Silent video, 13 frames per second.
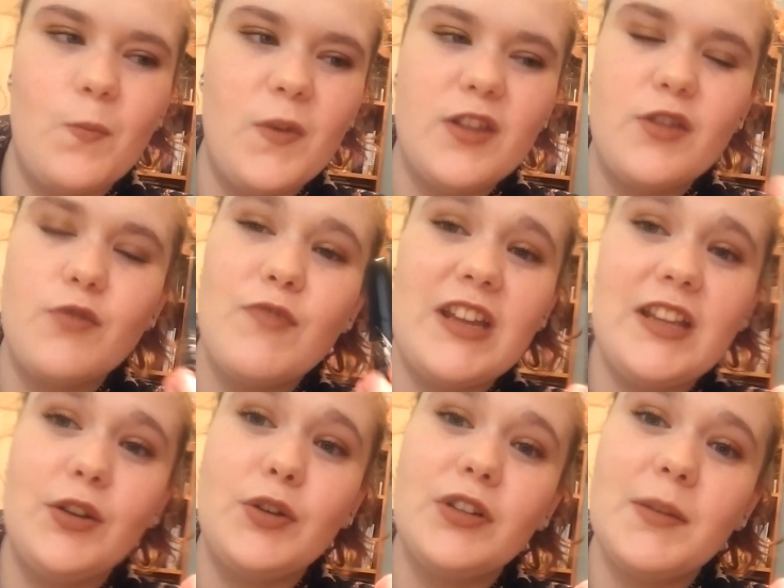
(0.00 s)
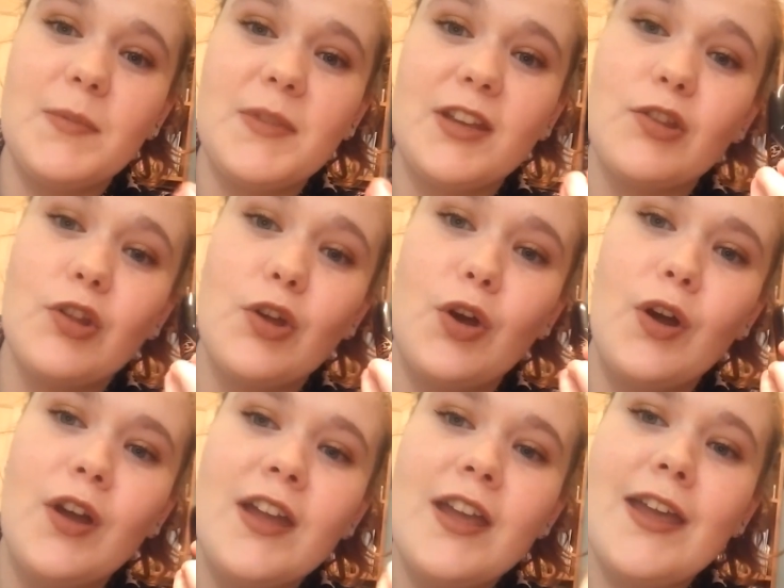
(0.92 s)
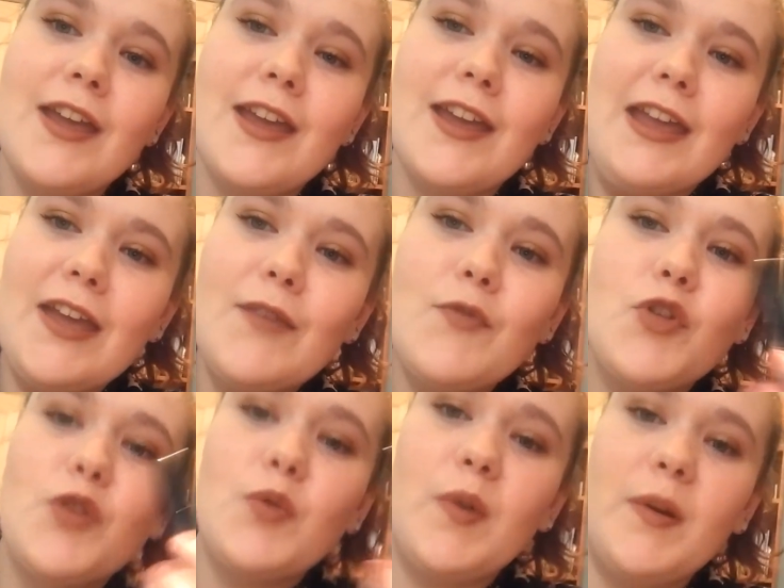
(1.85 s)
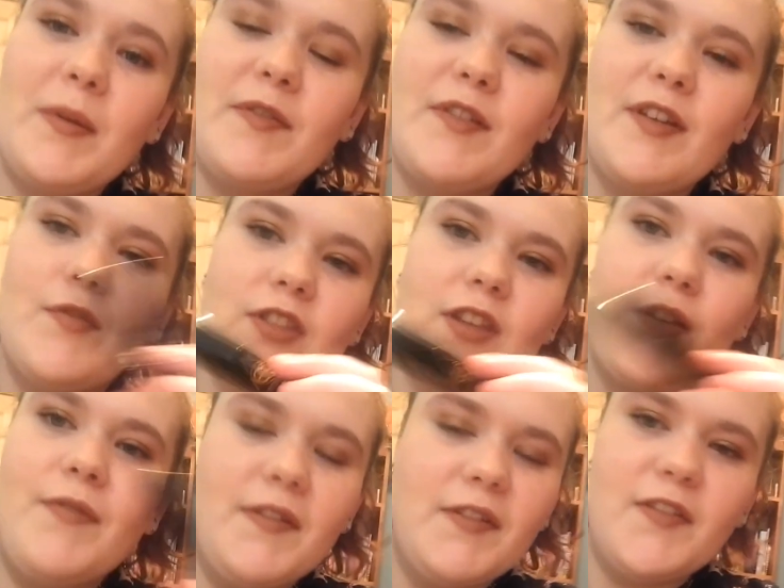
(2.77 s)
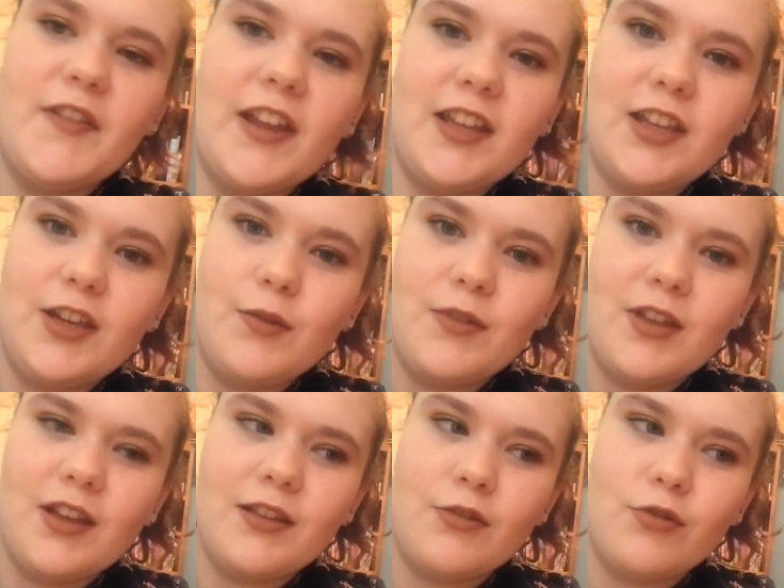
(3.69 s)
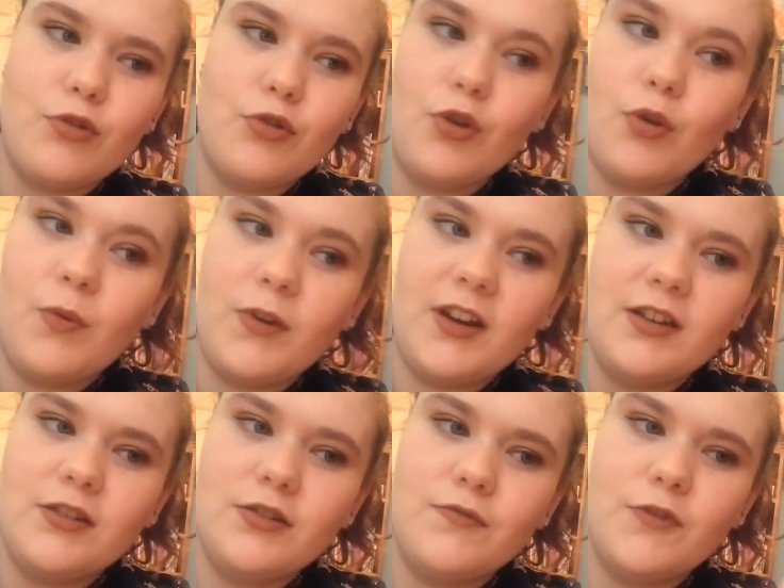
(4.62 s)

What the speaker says: it's a really good lipstick, so even though it's one of my favourites, I very rarely use it because I just don't want it to